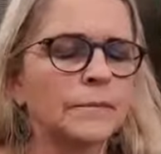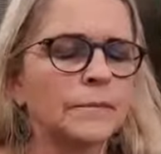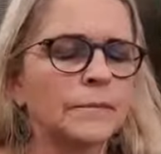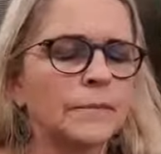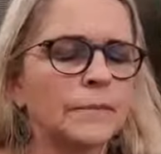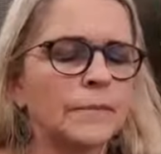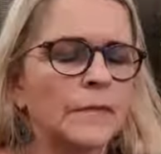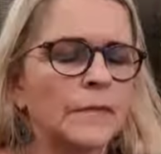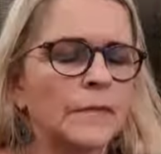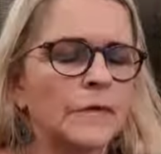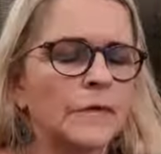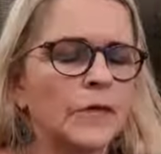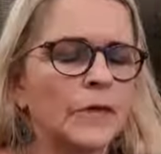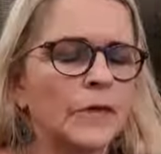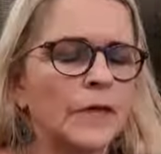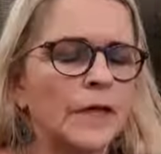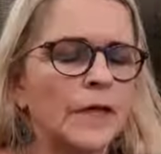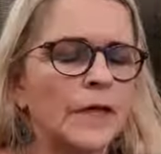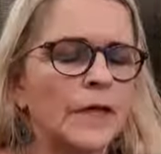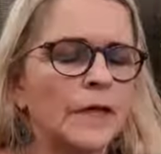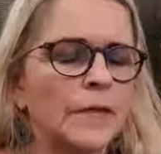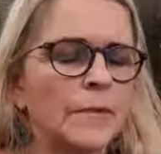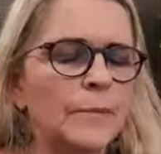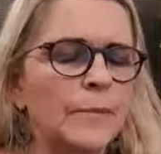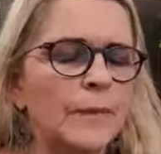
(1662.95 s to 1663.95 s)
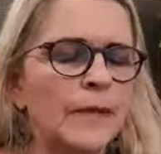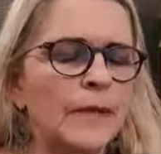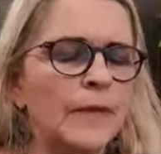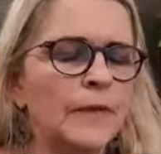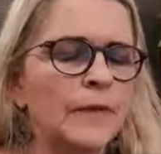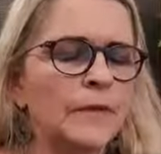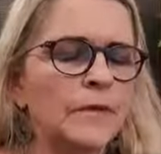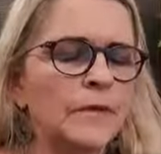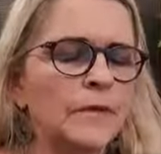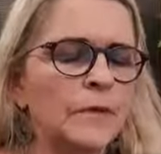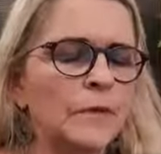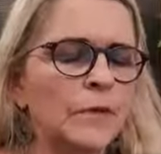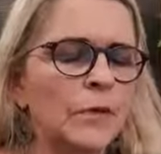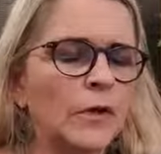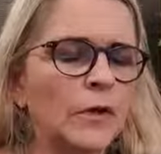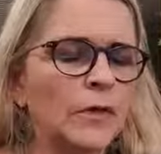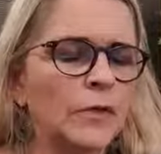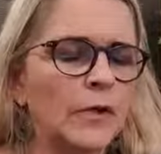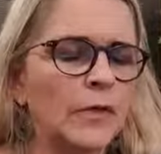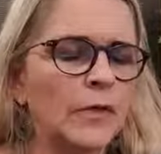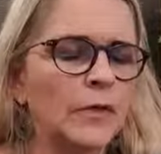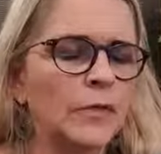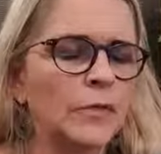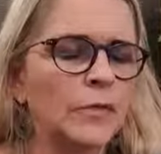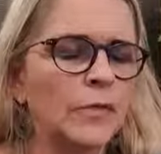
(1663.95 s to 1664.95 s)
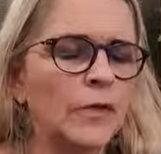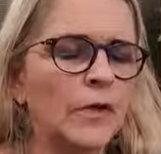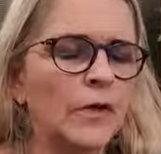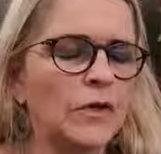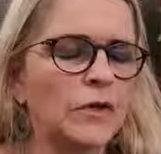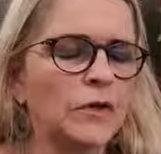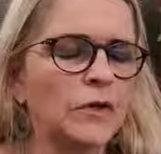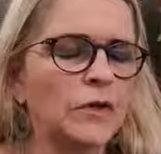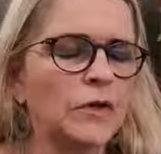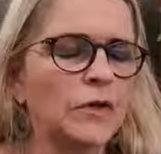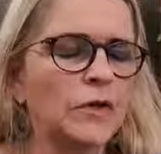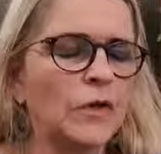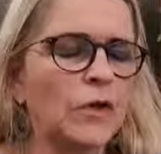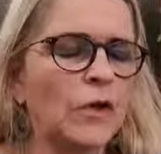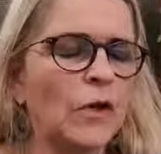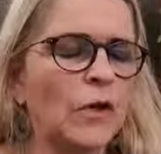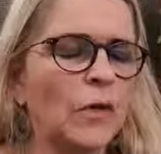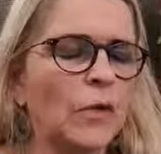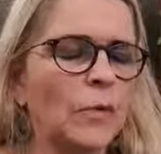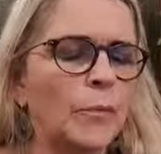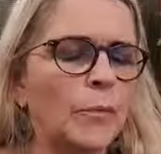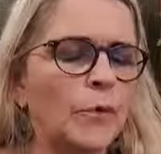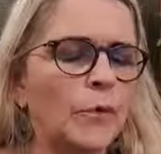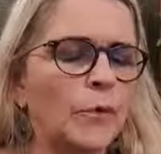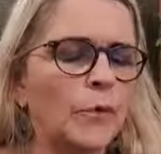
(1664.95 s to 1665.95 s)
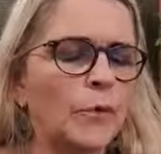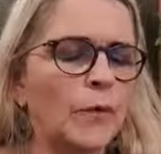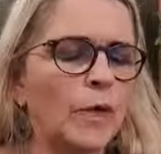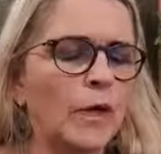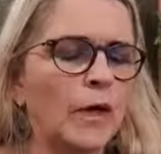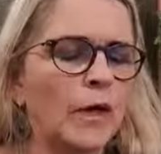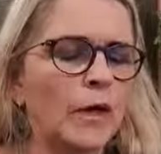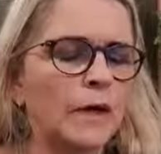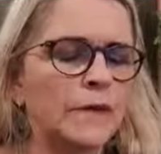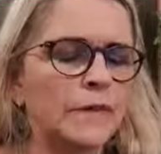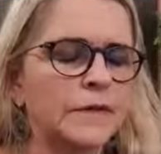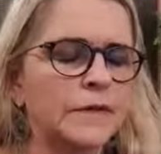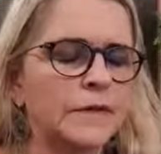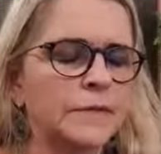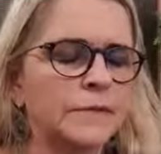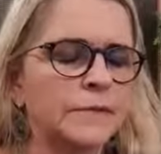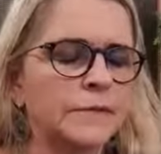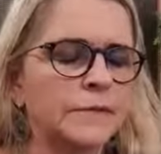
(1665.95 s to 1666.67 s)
So in a minute, I'm going to invite you to open your eyes.